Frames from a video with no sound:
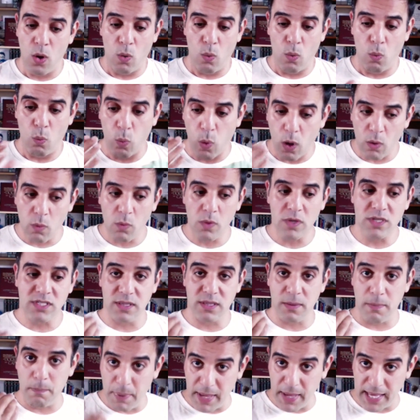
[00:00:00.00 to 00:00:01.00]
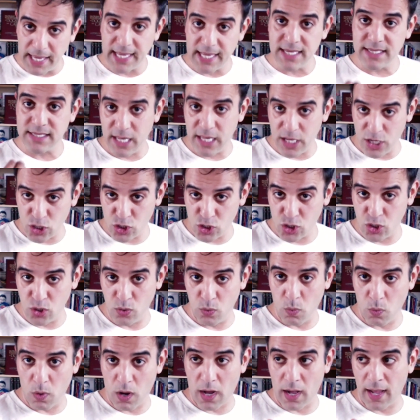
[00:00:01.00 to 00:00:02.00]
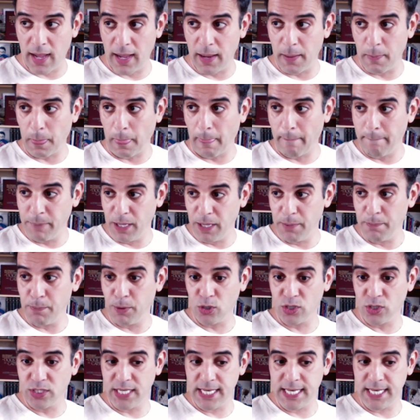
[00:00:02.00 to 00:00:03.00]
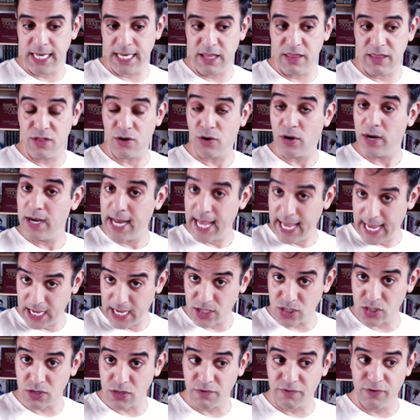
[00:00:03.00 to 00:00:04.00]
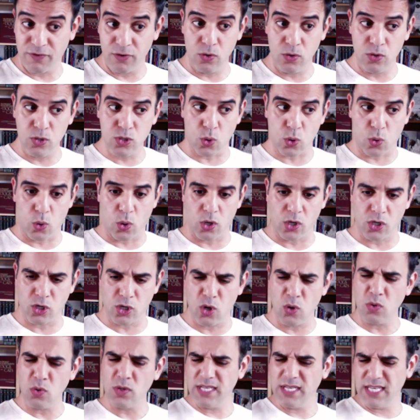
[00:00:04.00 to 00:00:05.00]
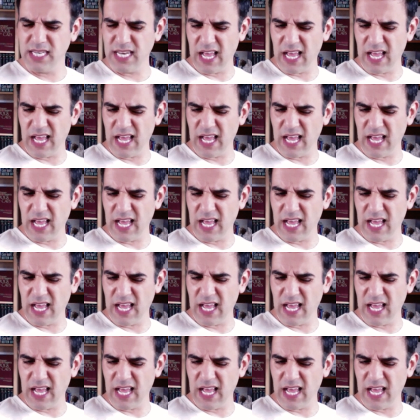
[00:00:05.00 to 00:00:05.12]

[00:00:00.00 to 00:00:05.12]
what was the biggest issue why people didn't either enhance their foods or go